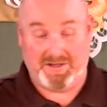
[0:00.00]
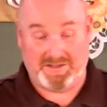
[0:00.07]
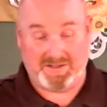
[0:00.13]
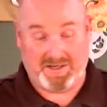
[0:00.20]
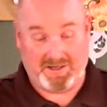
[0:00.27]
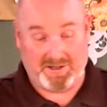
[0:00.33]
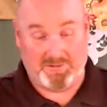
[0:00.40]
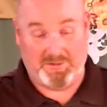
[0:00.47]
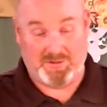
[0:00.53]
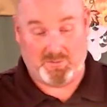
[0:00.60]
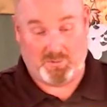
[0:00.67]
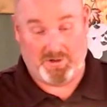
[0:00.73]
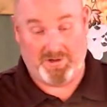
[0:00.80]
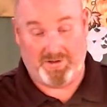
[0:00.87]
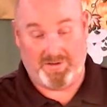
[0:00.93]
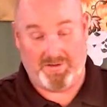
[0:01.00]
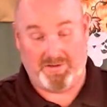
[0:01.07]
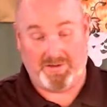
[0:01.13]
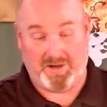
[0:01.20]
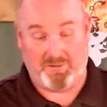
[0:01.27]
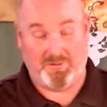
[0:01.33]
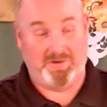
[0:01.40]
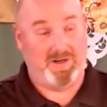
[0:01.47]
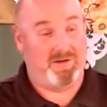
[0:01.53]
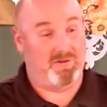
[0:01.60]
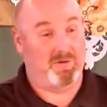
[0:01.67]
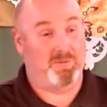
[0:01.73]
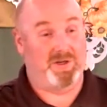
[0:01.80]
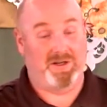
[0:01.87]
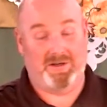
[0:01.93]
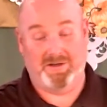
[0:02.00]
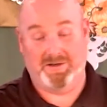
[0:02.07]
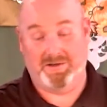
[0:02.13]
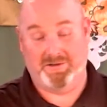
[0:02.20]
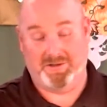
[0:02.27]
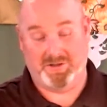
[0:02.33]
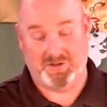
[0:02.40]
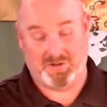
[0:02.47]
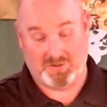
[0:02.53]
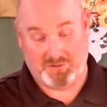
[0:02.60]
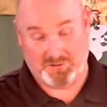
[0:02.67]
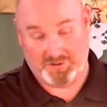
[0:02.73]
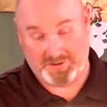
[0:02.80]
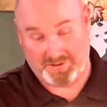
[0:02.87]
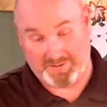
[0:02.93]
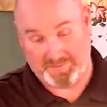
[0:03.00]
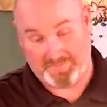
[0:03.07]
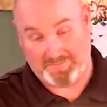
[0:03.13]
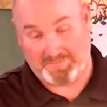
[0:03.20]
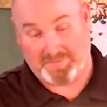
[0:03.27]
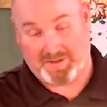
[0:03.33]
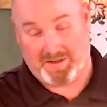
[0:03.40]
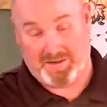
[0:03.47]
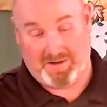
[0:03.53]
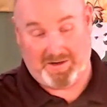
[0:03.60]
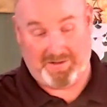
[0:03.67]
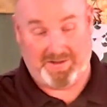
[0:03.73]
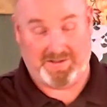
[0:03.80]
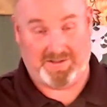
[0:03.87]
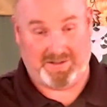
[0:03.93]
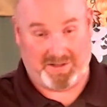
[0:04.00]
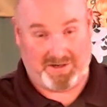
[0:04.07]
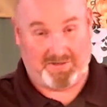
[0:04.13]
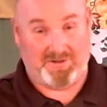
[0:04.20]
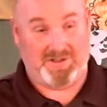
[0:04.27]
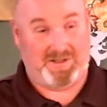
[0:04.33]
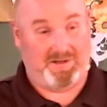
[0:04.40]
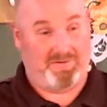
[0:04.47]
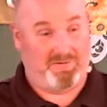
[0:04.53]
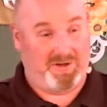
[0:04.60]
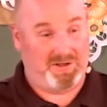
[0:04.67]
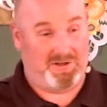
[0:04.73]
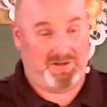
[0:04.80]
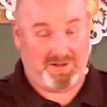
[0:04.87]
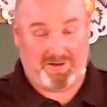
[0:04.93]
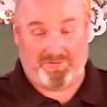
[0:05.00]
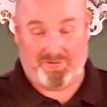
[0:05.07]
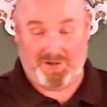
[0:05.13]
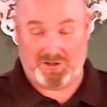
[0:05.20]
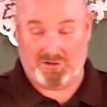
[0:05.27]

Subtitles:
kingdom is one that will never be destroyed." And this here is the official